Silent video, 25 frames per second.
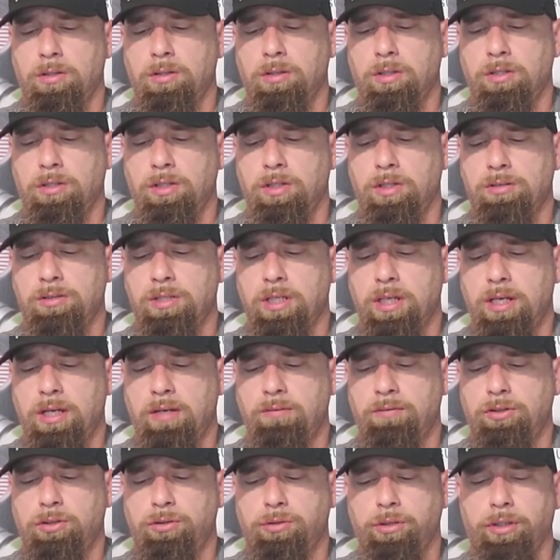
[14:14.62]
it does
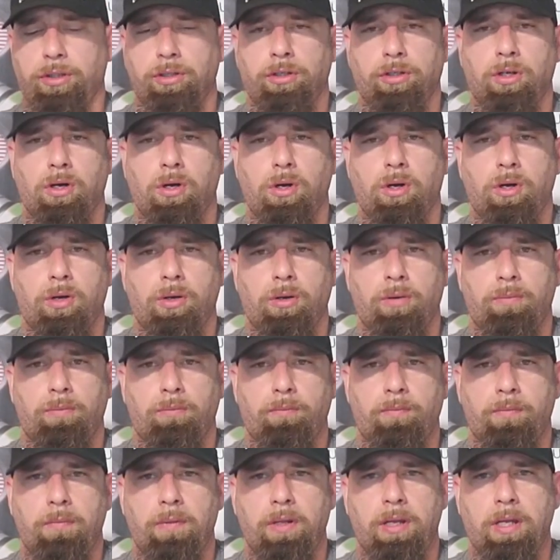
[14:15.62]
have a trigger guard,
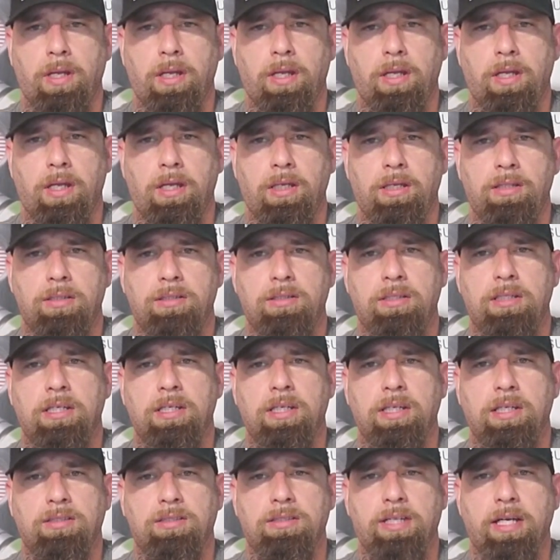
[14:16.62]
and
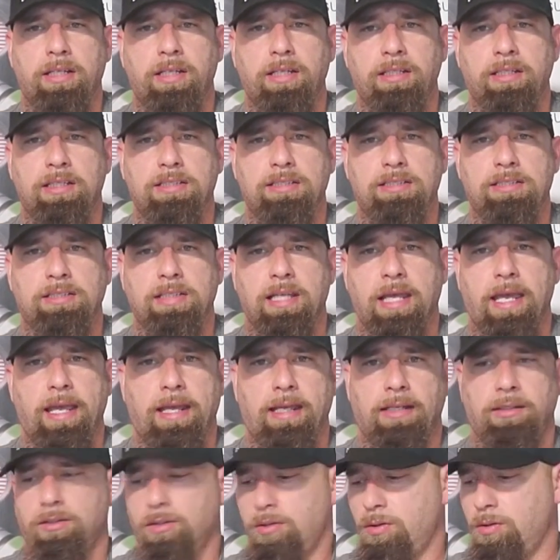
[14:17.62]
it's not going to get
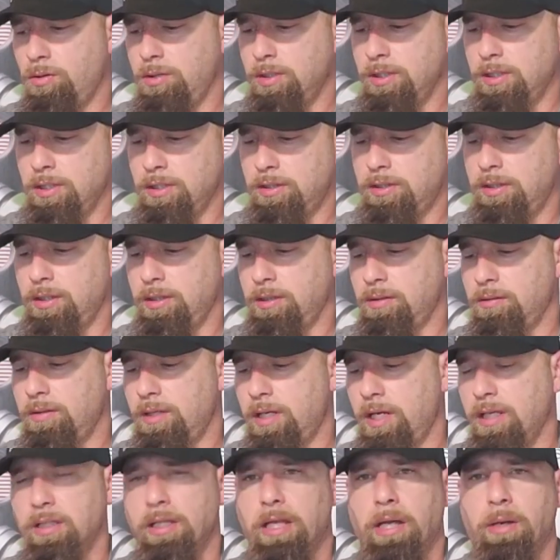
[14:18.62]
snagged on anything,
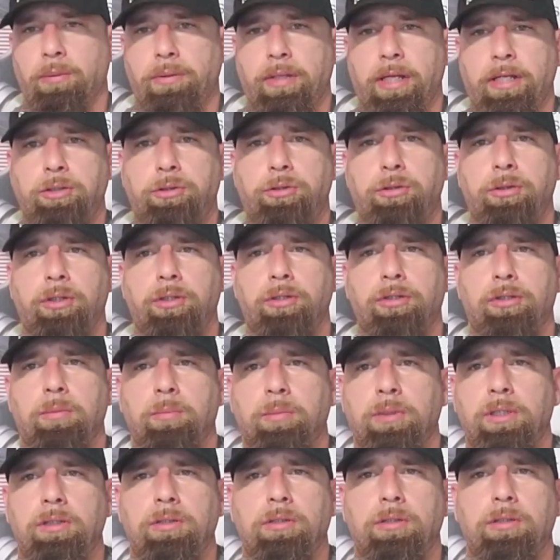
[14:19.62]
allowing that trigger to
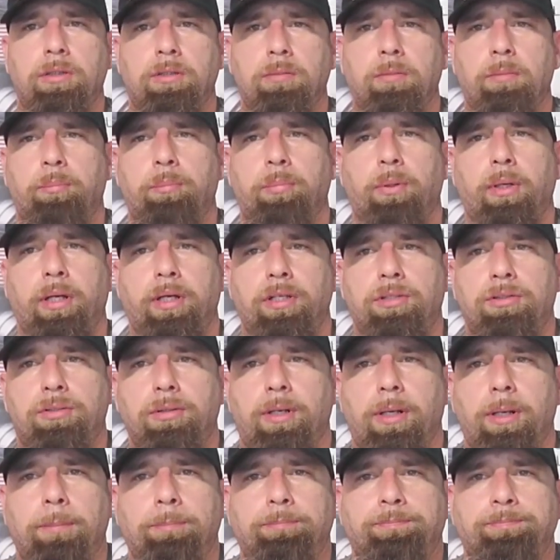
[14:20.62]
be pressed,
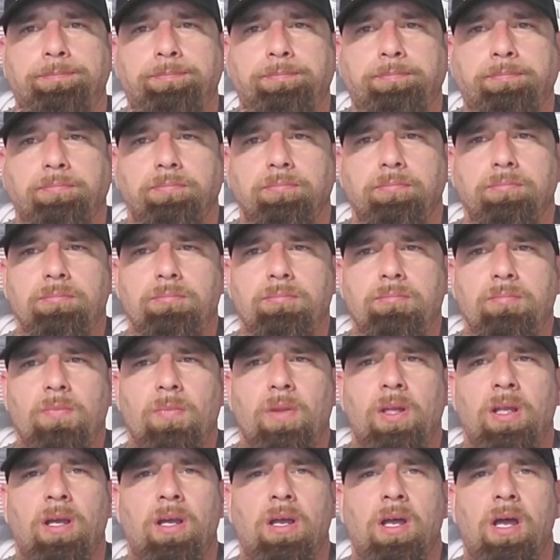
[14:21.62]
right?
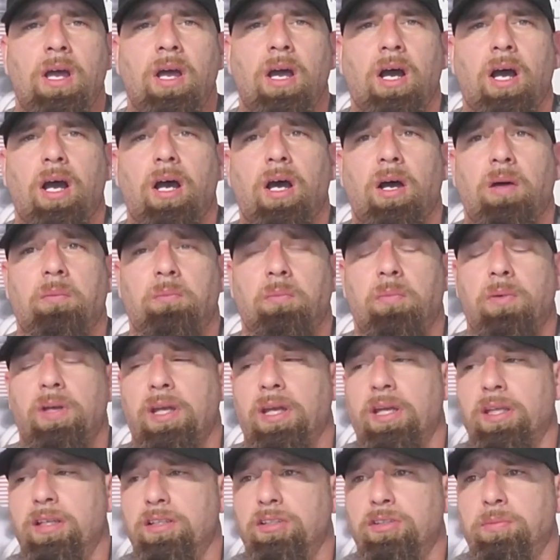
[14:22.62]

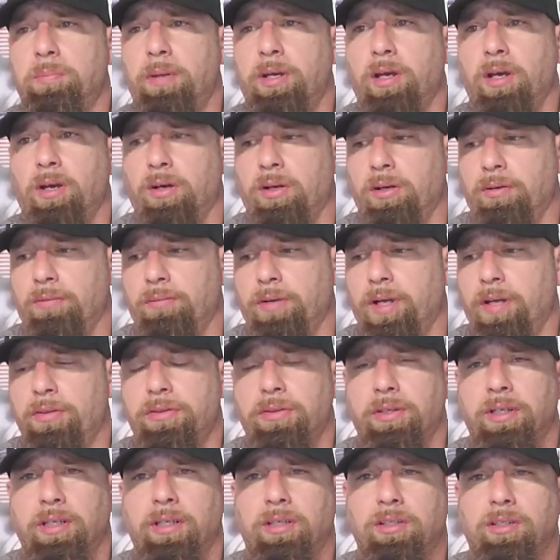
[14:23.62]
And or
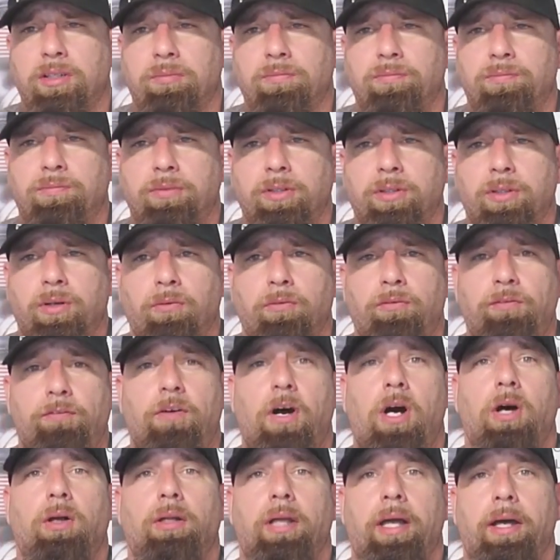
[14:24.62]
another thing, it could
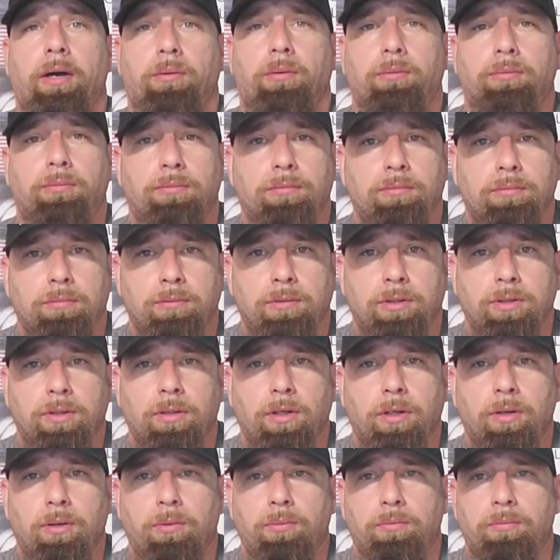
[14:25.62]
fall out.
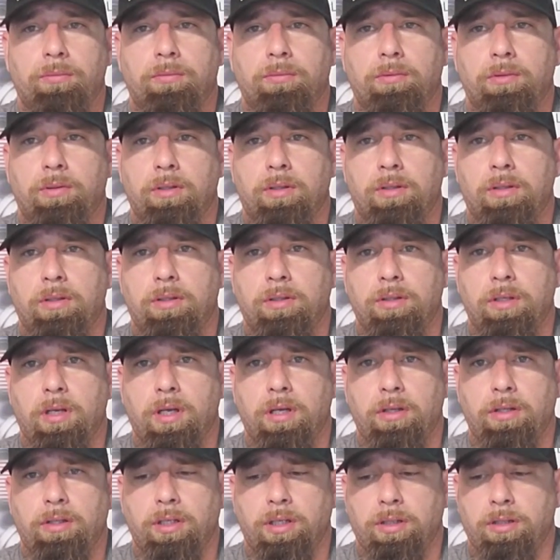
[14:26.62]

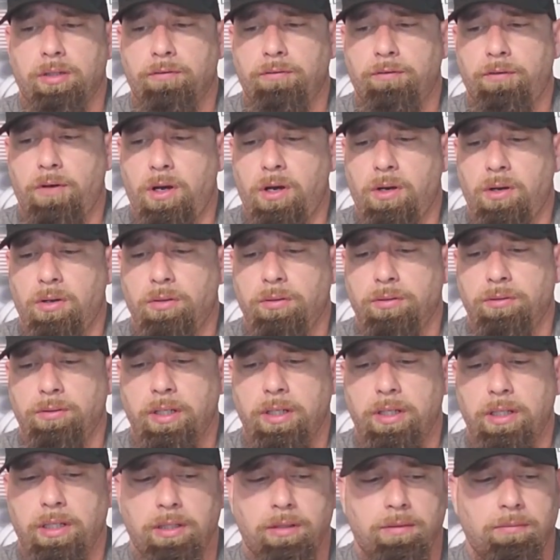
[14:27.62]
The gun could fall
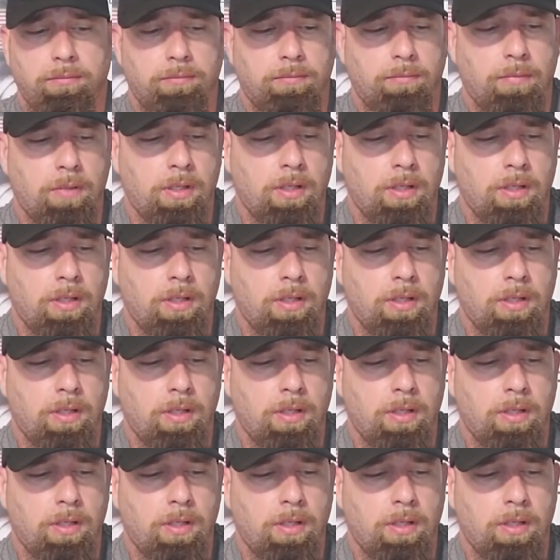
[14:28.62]
and